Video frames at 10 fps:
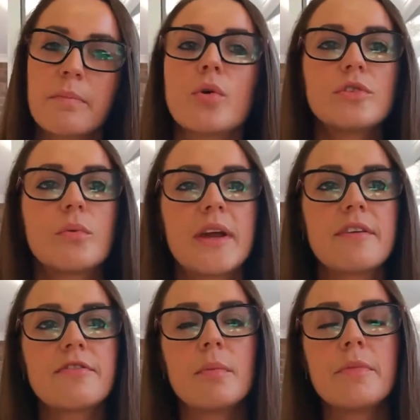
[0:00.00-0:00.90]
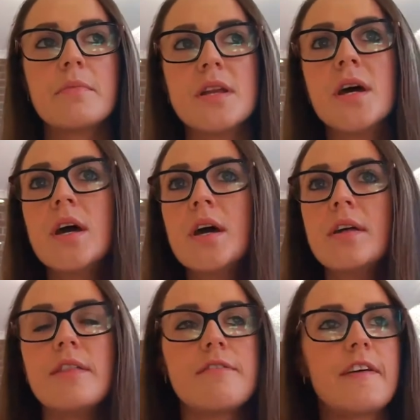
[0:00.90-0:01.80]
pulled away from them, and
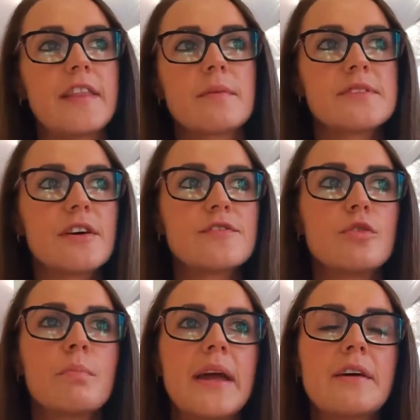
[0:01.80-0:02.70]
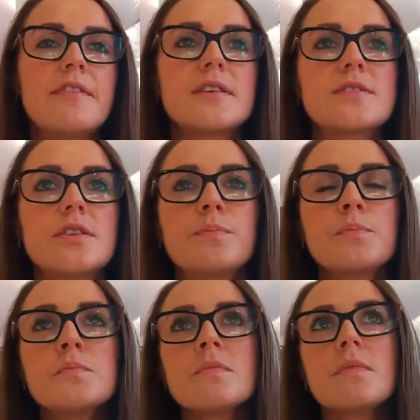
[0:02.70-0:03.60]
they find themselves on benefits and
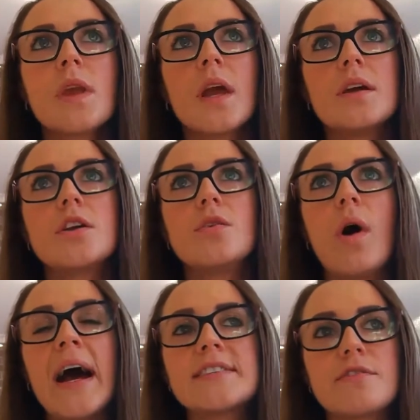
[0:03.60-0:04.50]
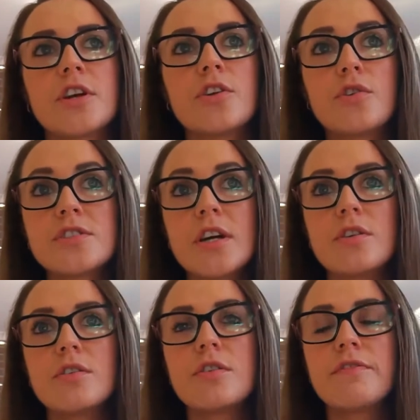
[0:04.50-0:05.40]
you know, as a recruiter,
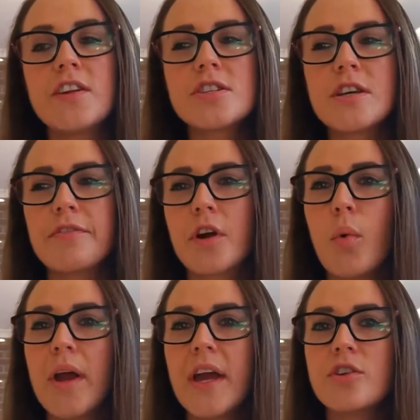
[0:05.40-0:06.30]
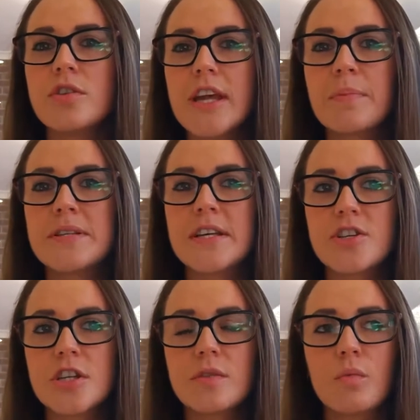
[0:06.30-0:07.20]
you, you find yourself in quite a unique
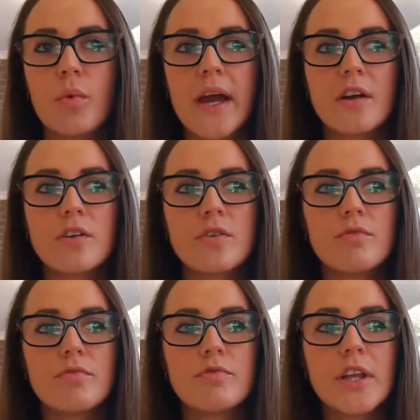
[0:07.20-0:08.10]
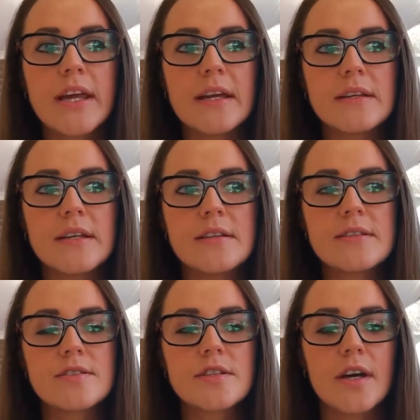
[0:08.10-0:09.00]
position where you really need
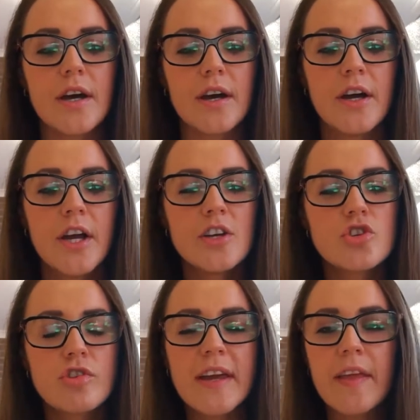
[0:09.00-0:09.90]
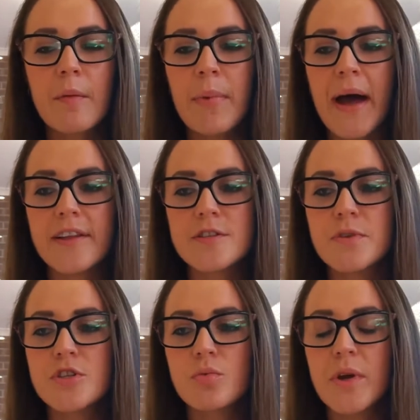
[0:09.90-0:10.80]
to strike that balance
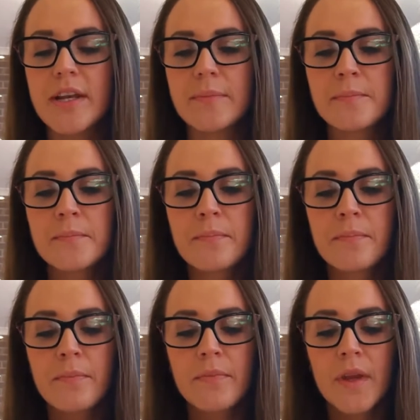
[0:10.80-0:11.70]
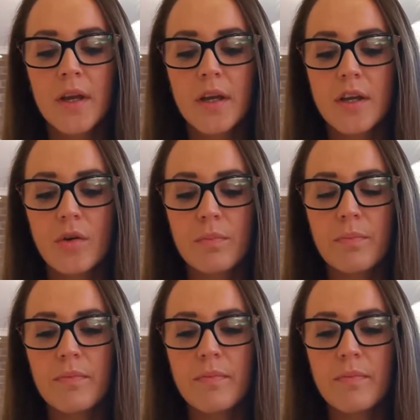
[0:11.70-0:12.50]
between, you know,